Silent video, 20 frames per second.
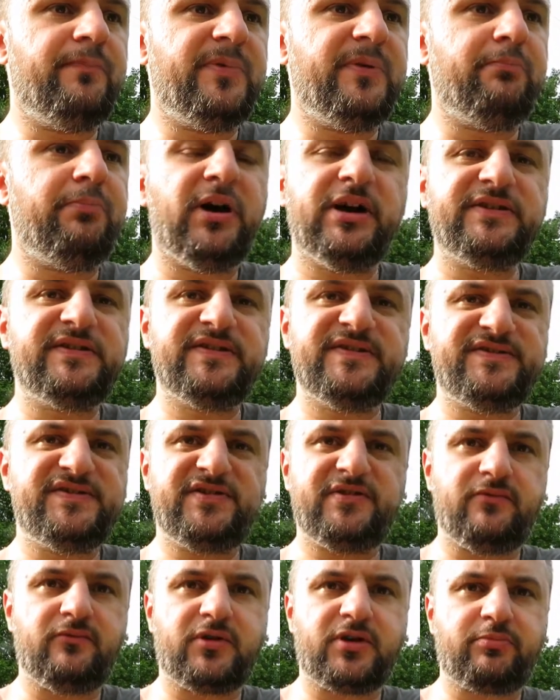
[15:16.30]
the buttons
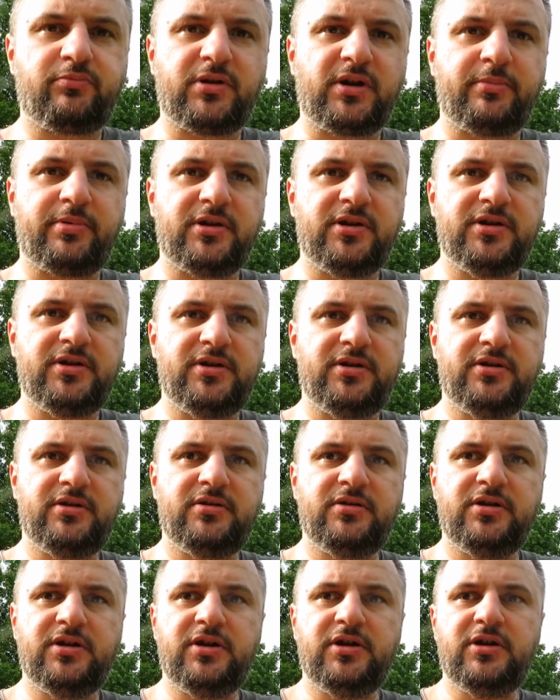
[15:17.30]
didn't work properly.
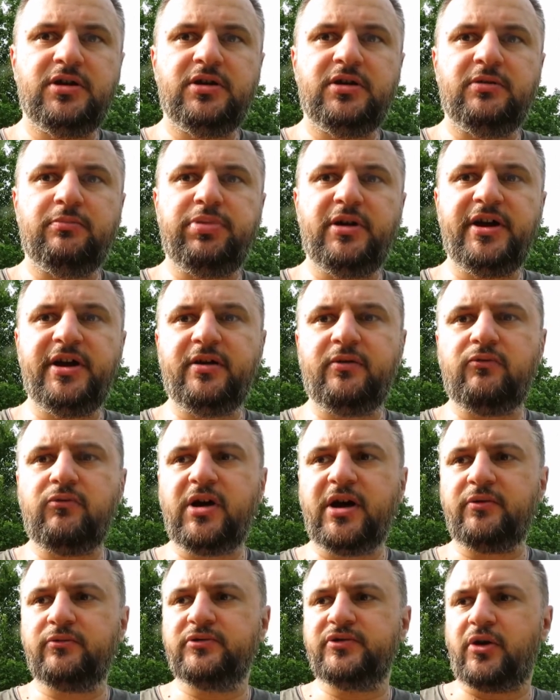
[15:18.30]
Player
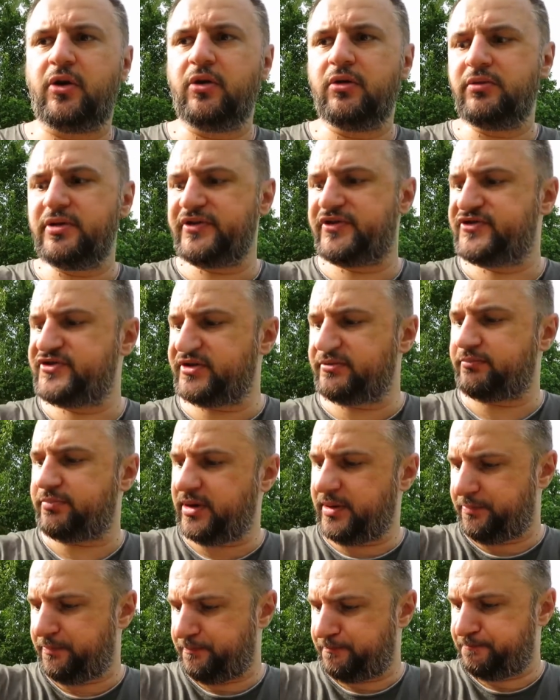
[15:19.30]
1 would always jump
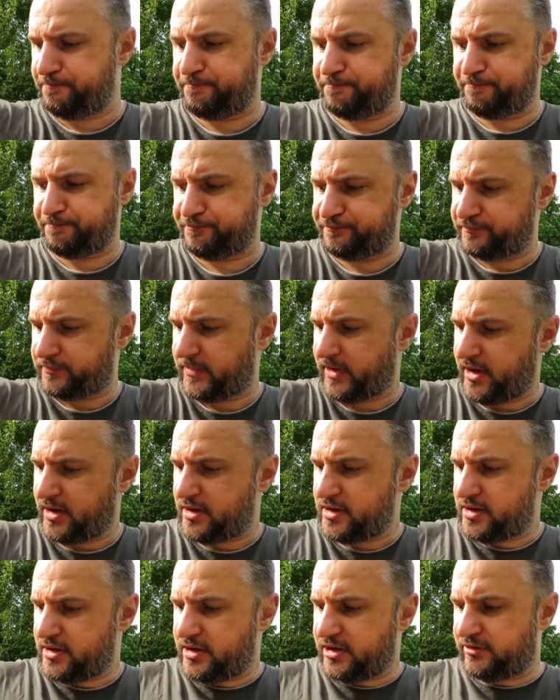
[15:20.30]
up,
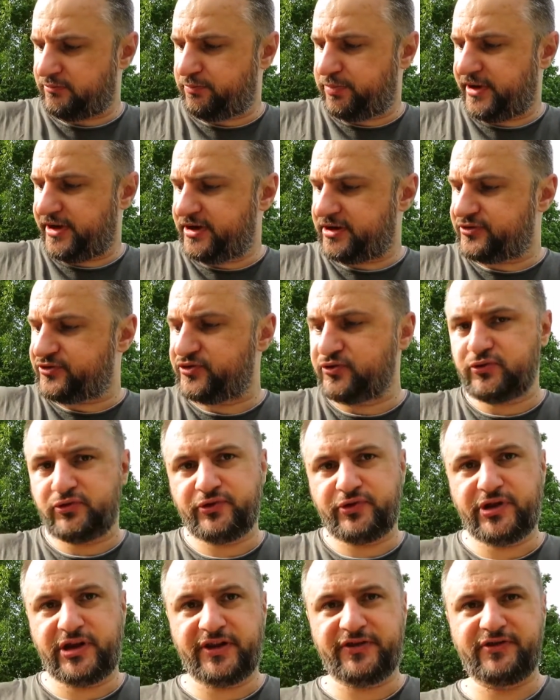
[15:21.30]
and player 2
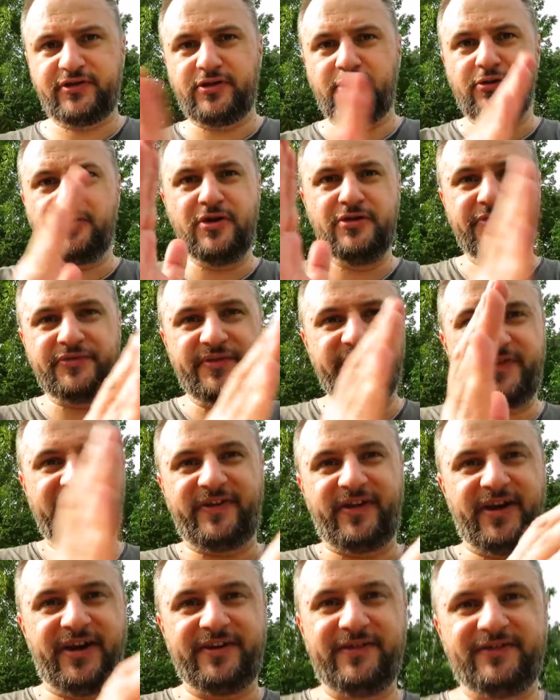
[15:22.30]
could not go to the
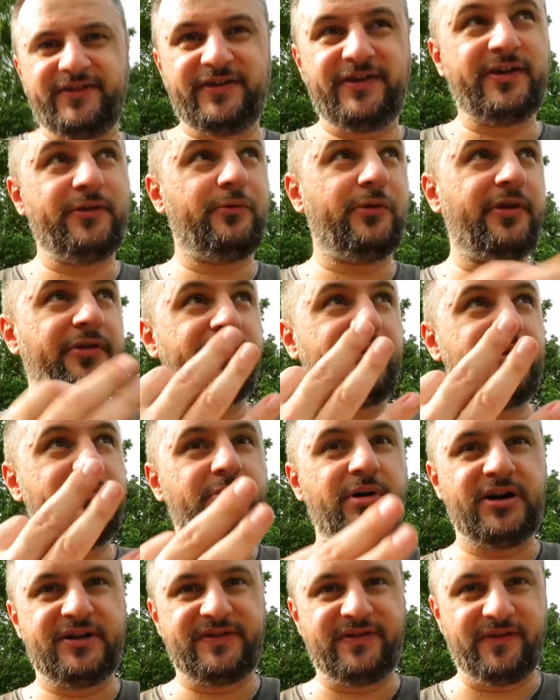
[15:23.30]
side, and there were 3
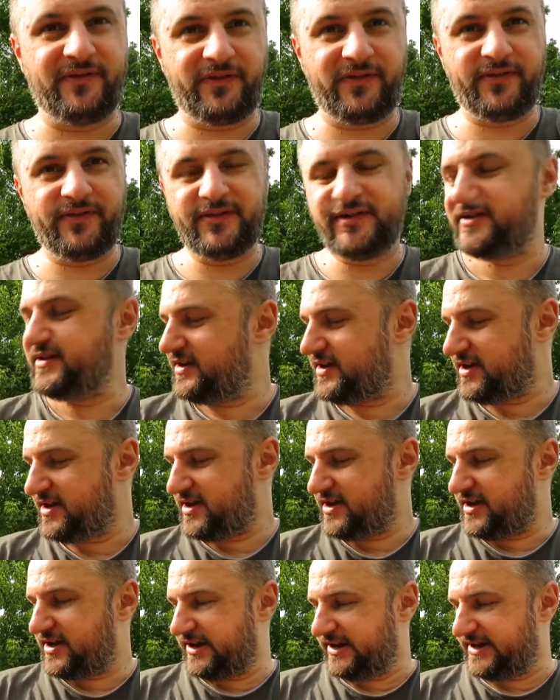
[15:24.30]
buttons.
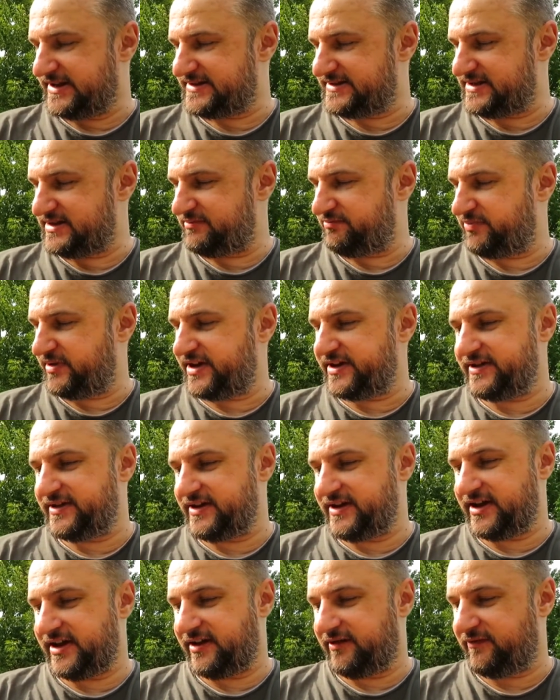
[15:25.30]
And I still played
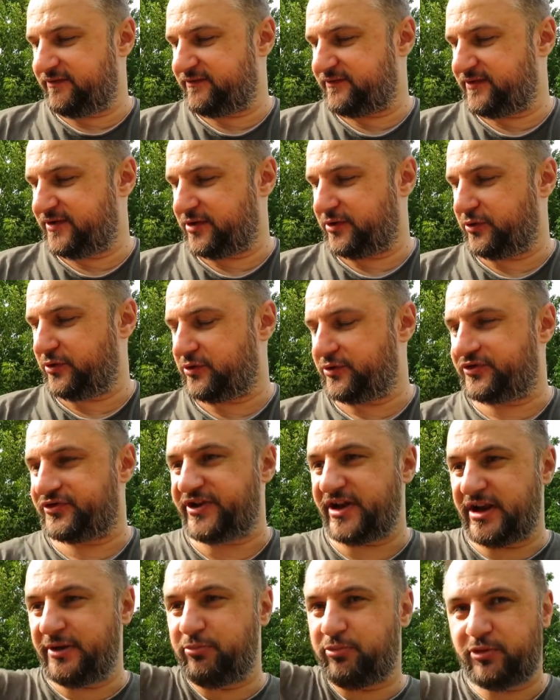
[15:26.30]
the game. You know, you could
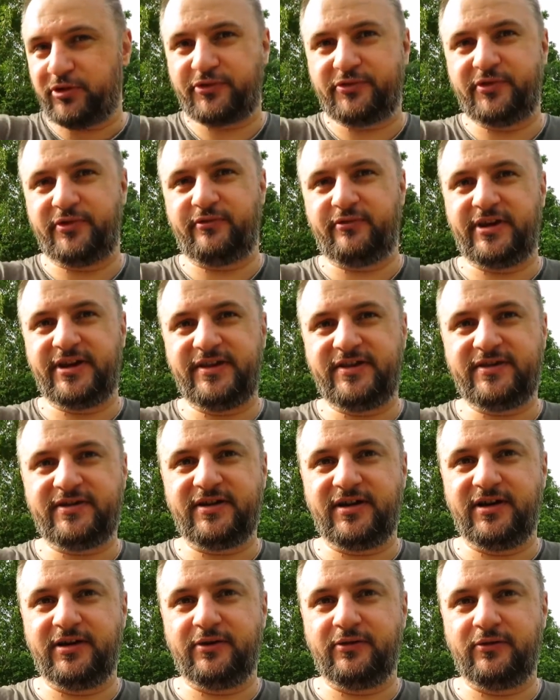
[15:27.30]
teleport with
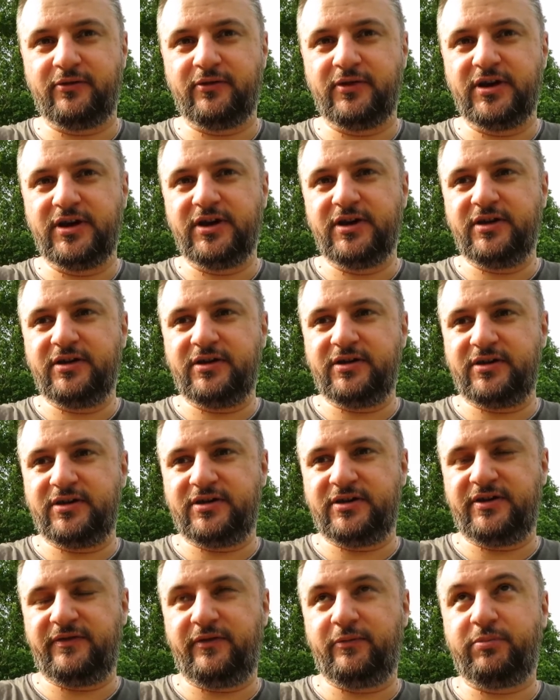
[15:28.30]
Raiden, go,
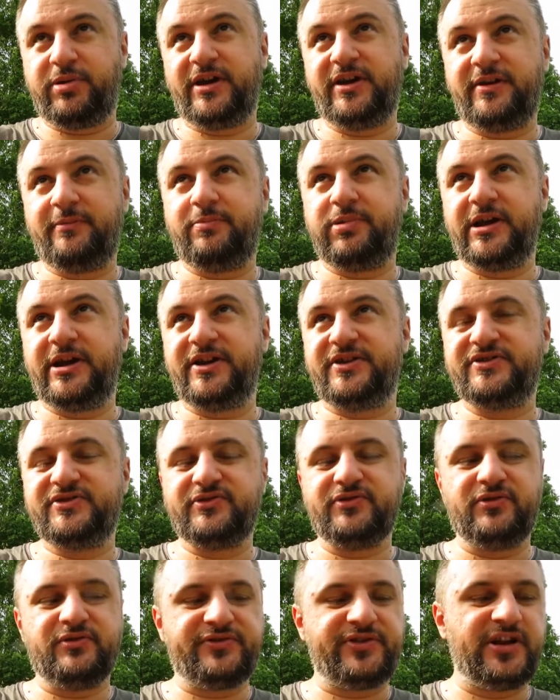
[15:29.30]
if you play player
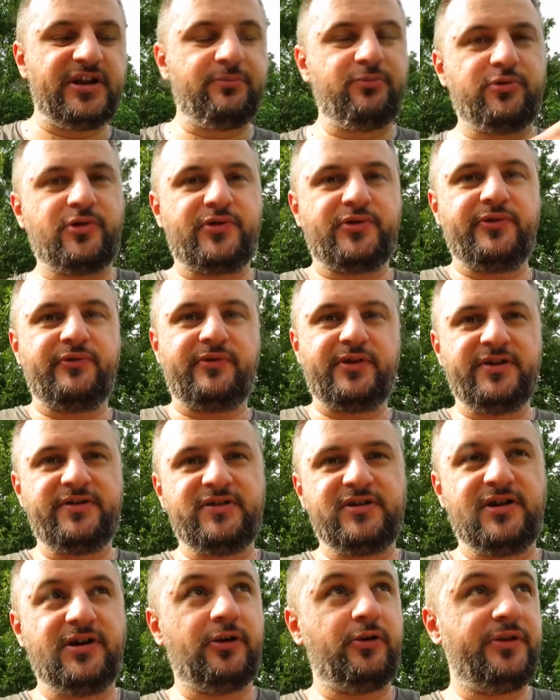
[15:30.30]
2, you teleport with
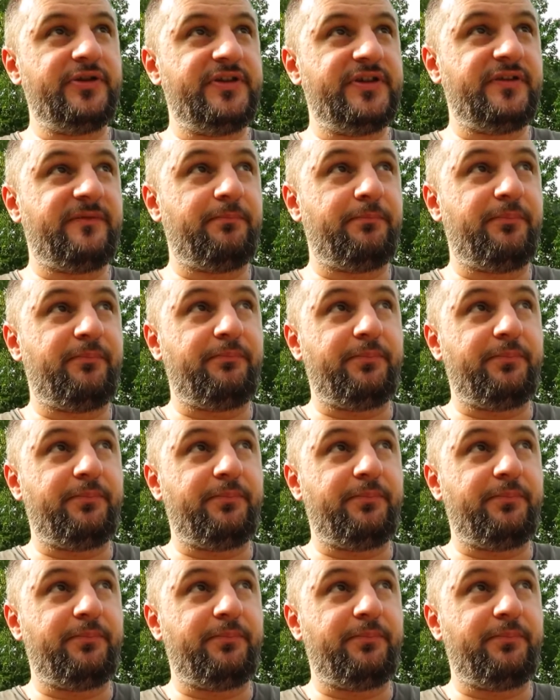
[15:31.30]
Raiden, go in the